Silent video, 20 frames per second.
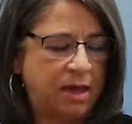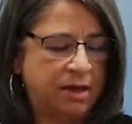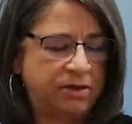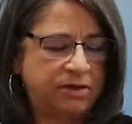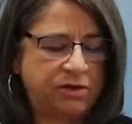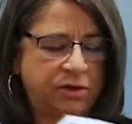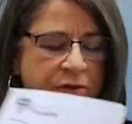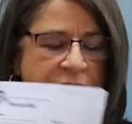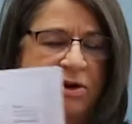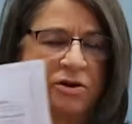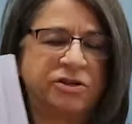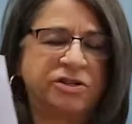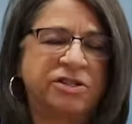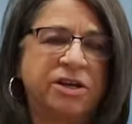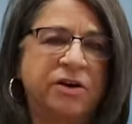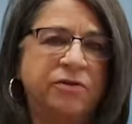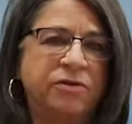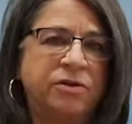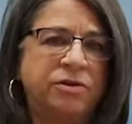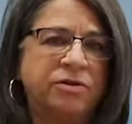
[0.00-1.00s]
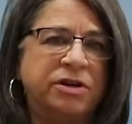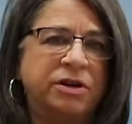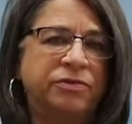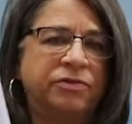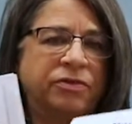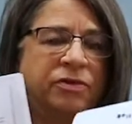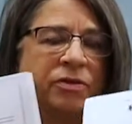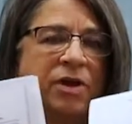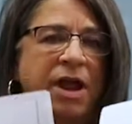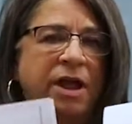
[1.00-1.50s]
So there's several
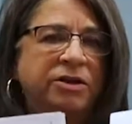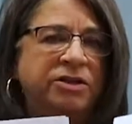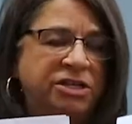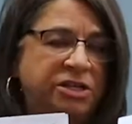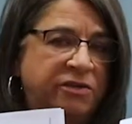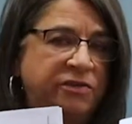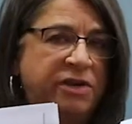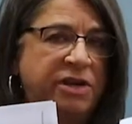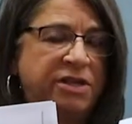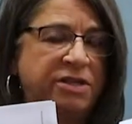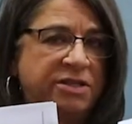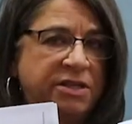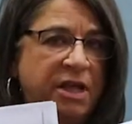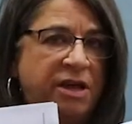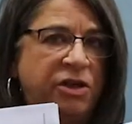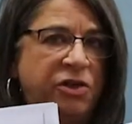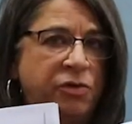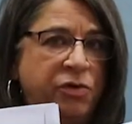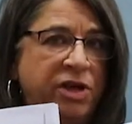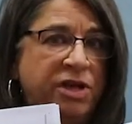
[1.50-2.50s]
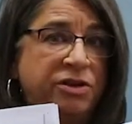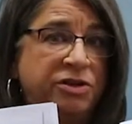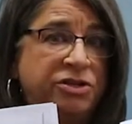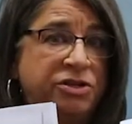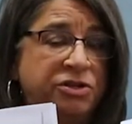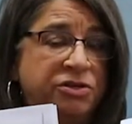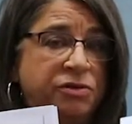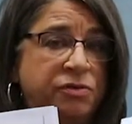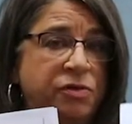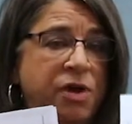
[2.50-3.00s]
different activities that you can
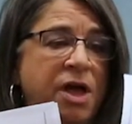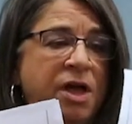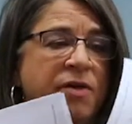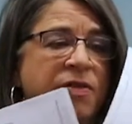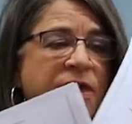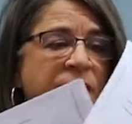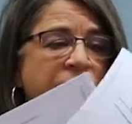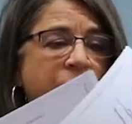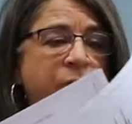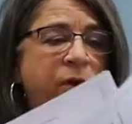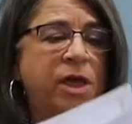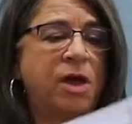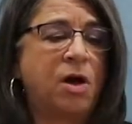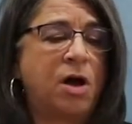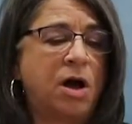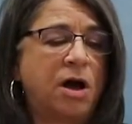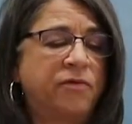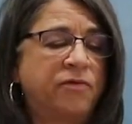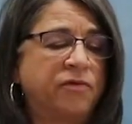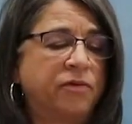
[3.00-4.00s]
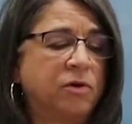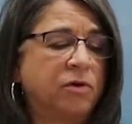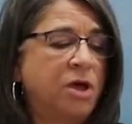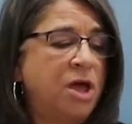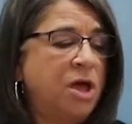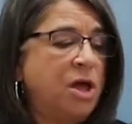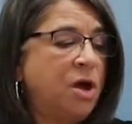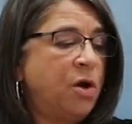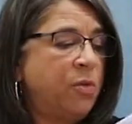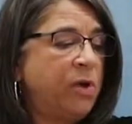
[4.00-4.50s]
do that we offer.
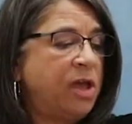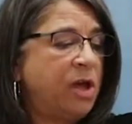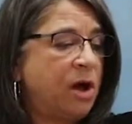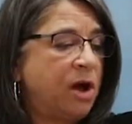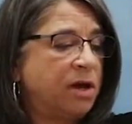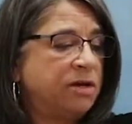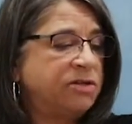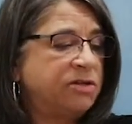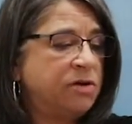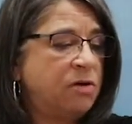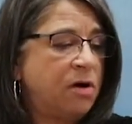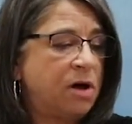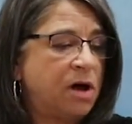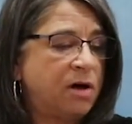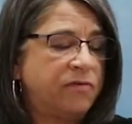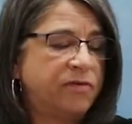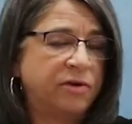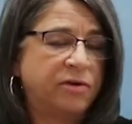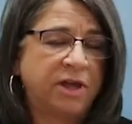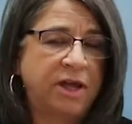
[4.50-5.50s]
We also offer